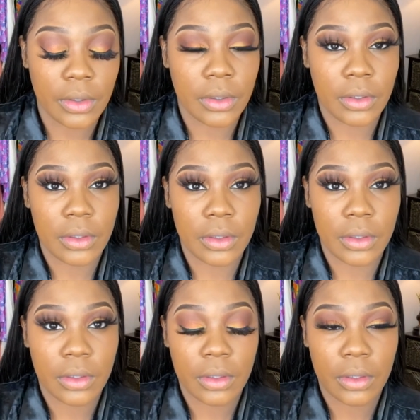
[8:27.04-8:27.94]

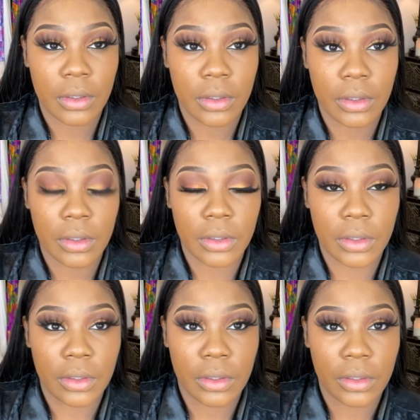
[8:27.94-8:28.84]

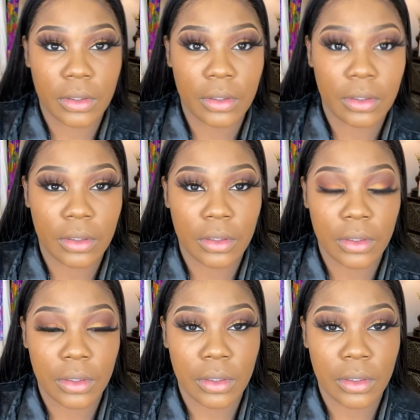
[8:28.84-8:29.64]
(silence)